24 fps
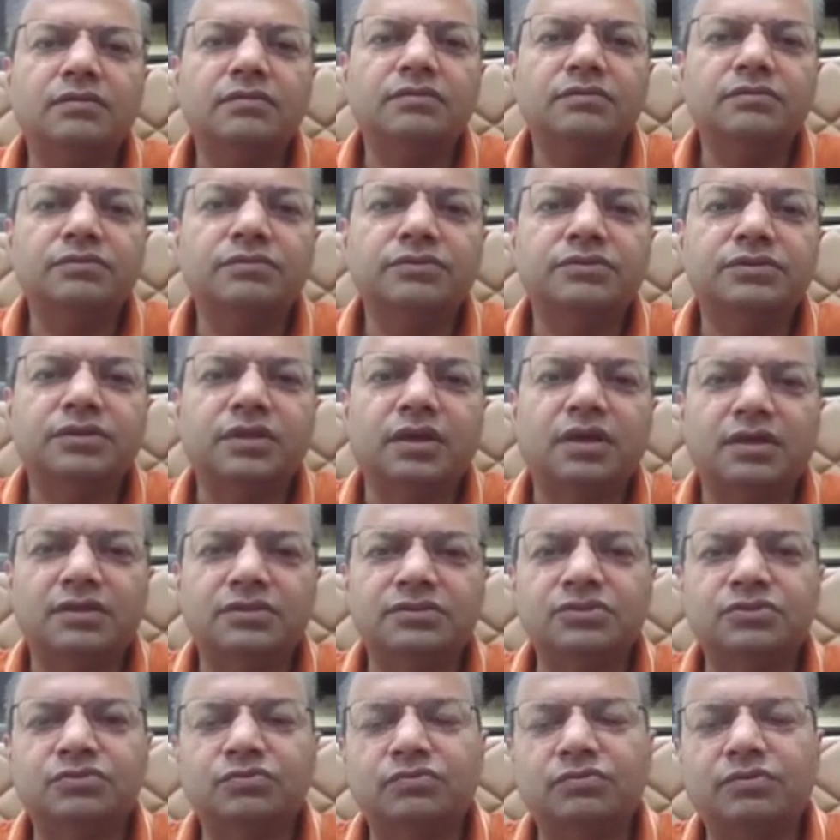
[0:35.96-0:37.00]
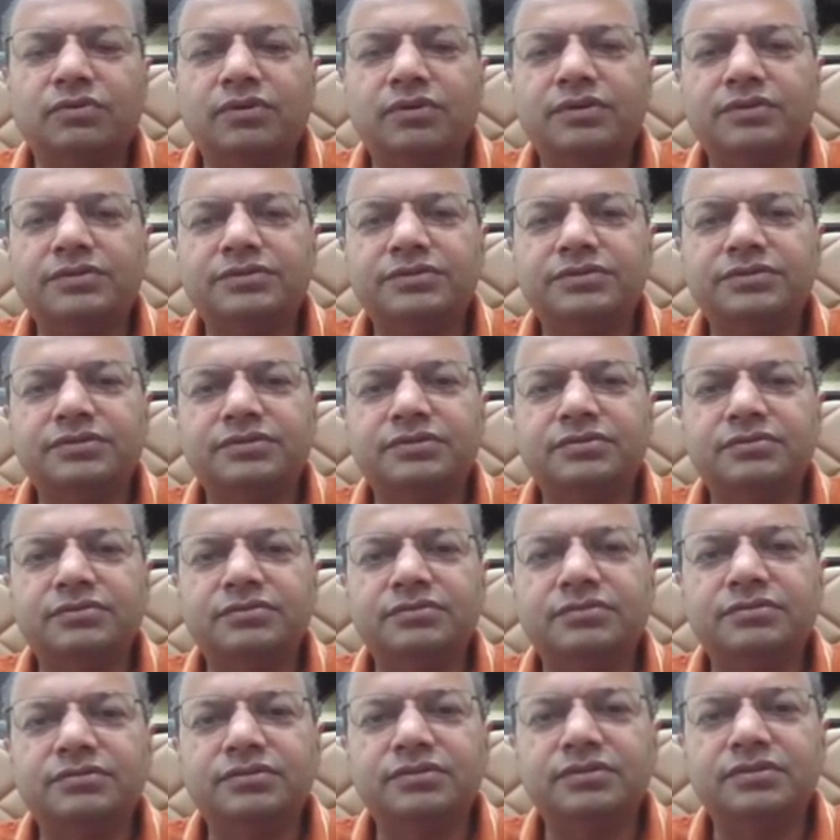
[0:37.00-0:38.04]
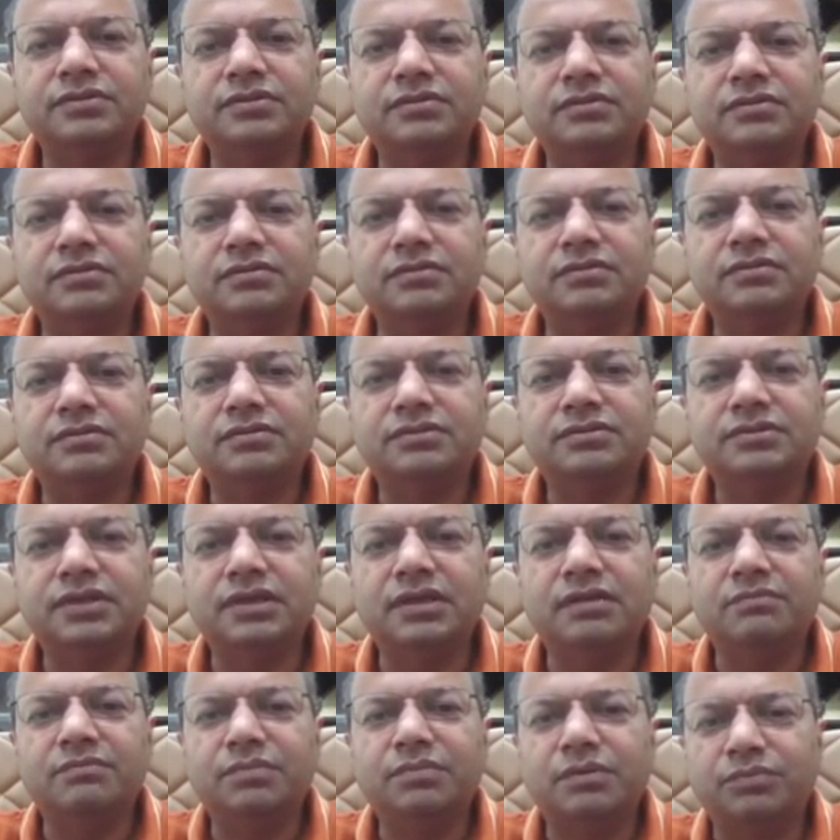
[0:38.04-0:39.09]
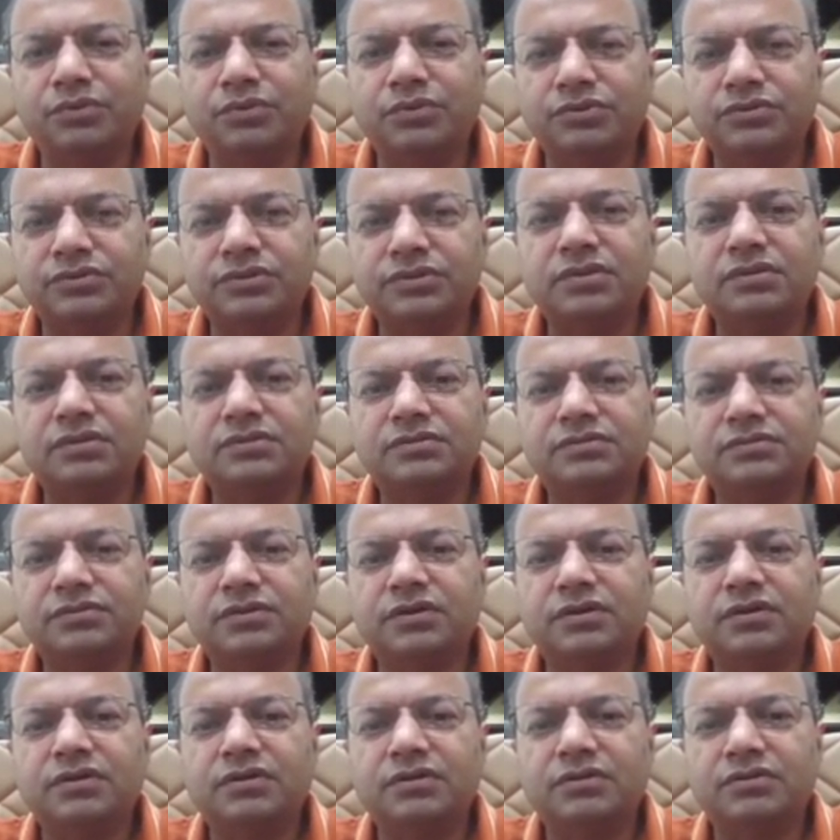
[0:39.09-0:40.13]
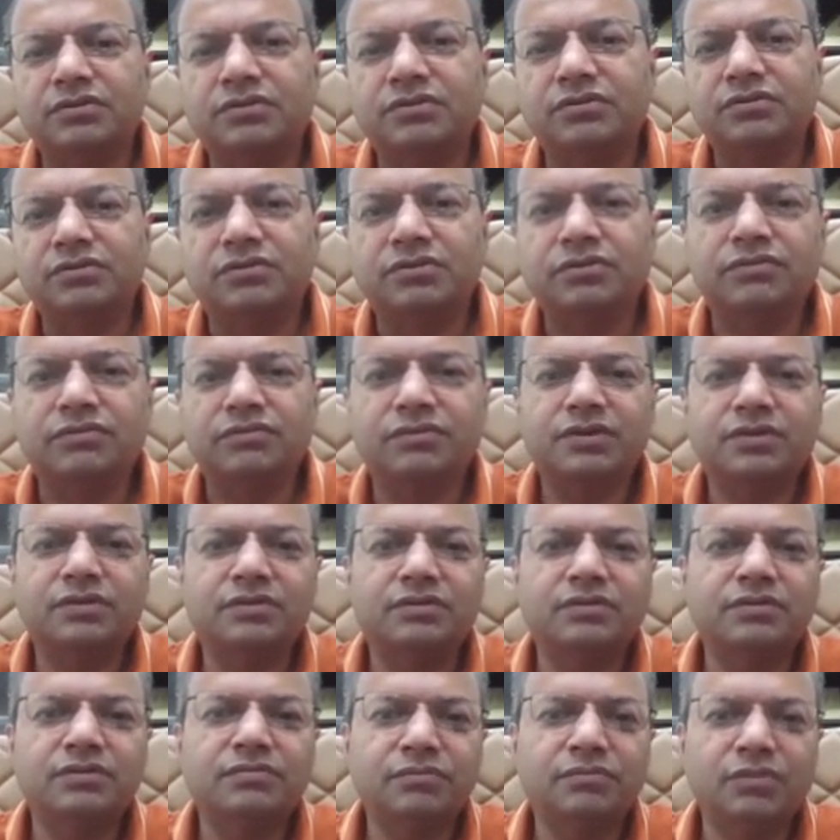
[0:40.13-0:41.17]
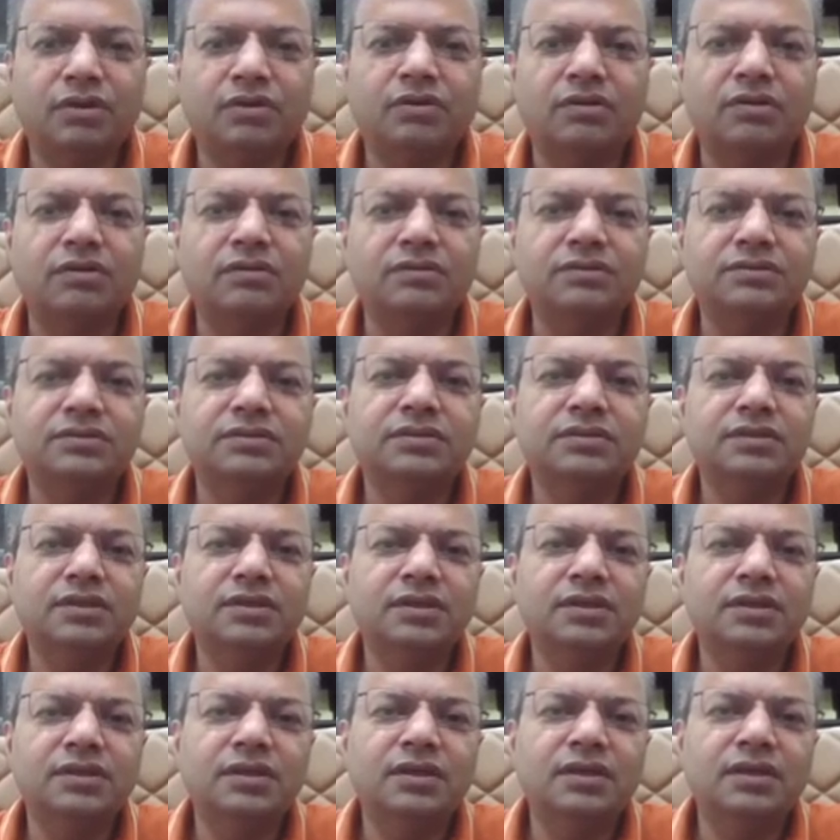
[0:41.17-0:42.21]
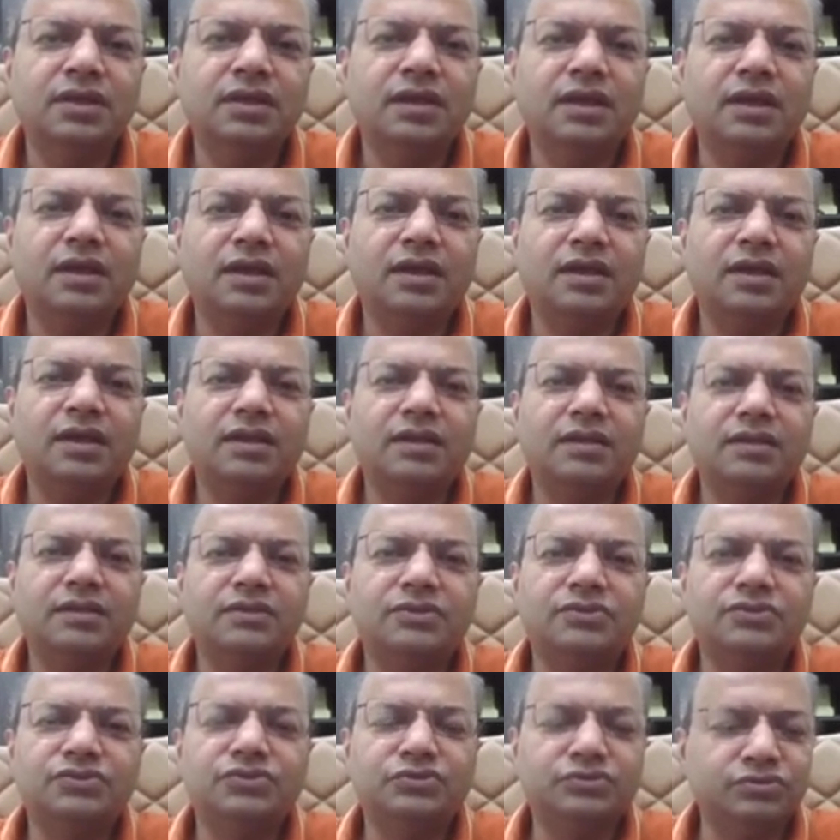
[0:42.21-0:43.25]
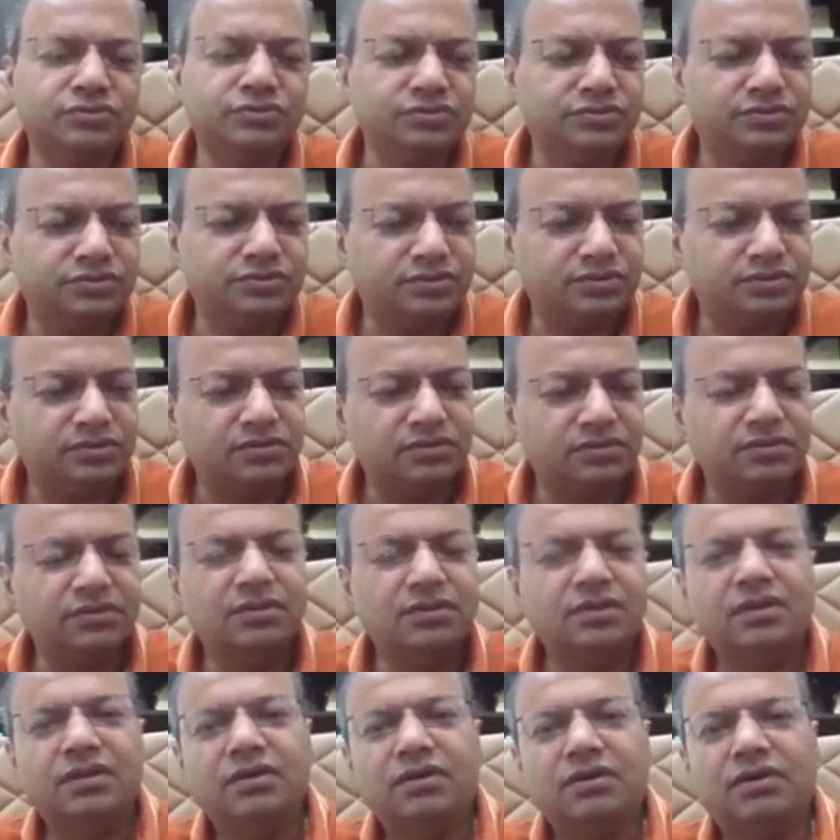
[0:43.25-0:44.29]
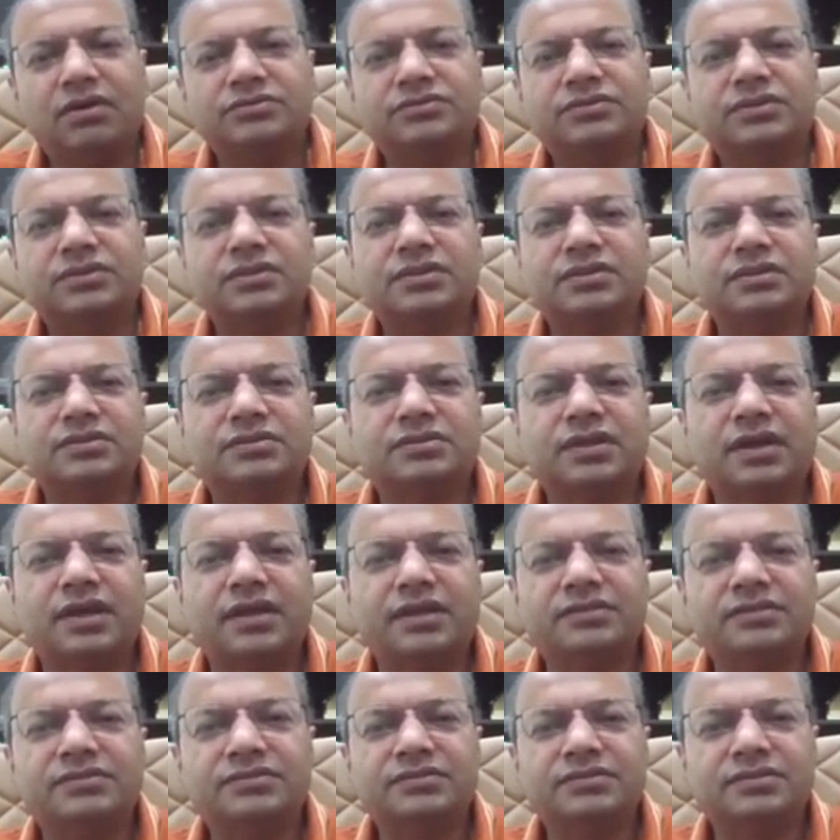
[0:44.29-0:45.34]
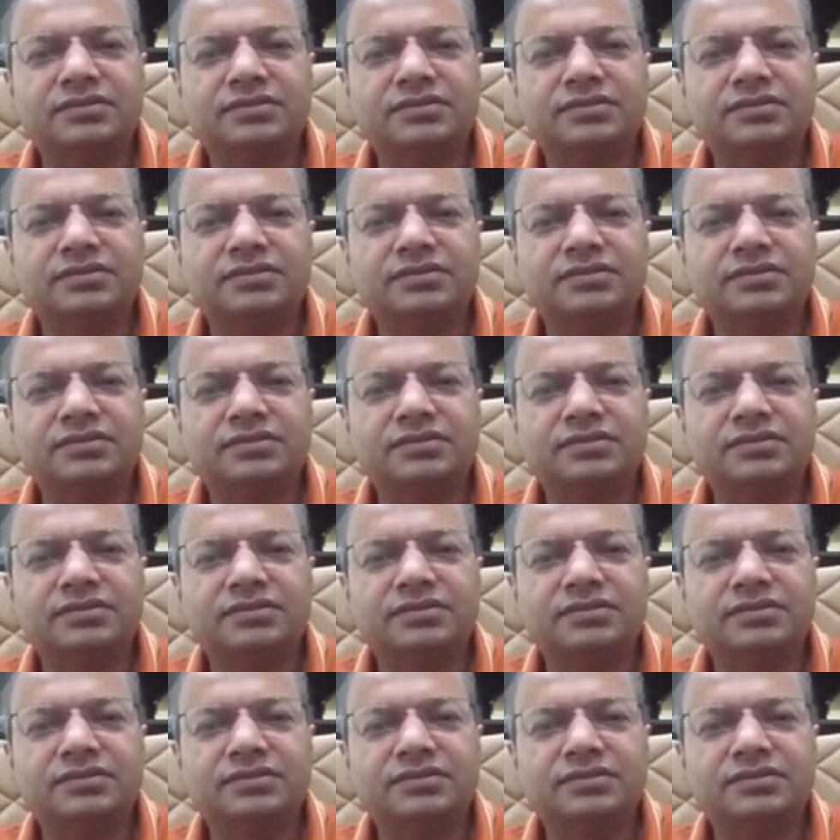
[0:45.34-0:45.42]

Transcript: whose task was to seek proposals for COVID models and choose or synthesize